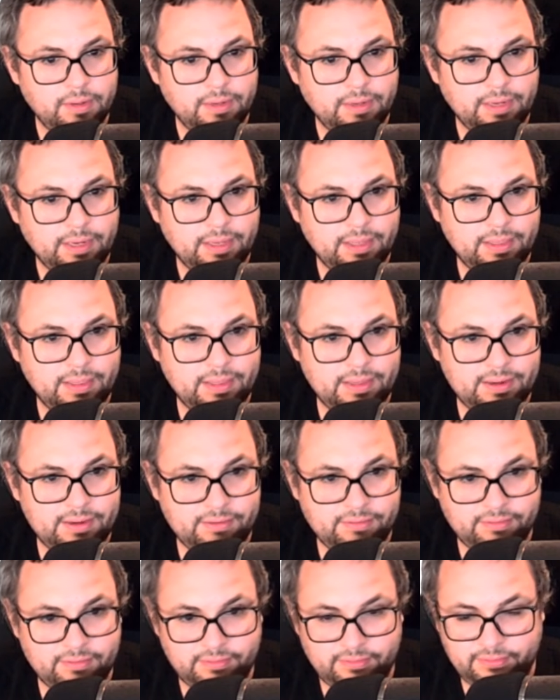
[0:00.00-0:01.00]
making
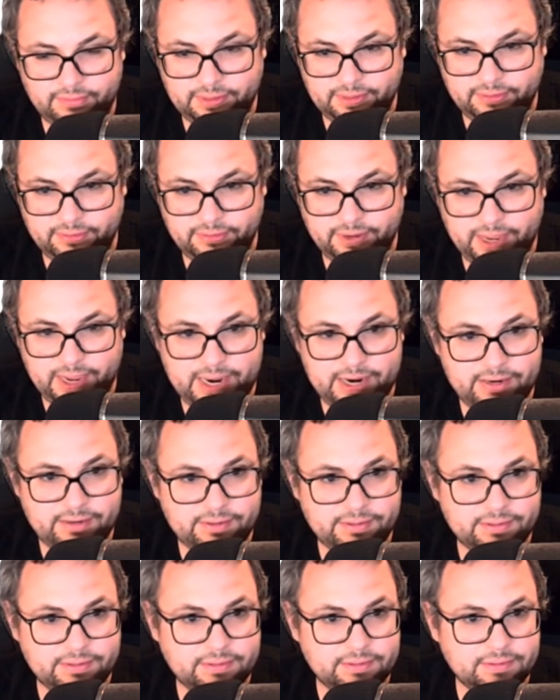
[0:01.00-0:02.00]
these 6,
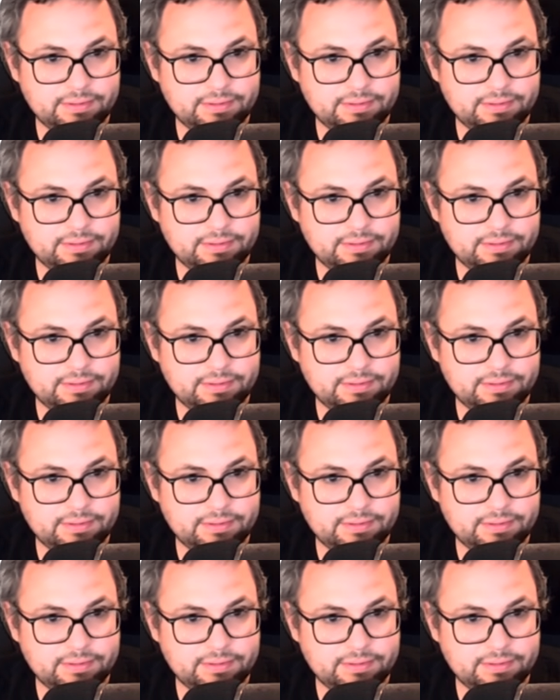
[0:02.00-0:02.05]
8.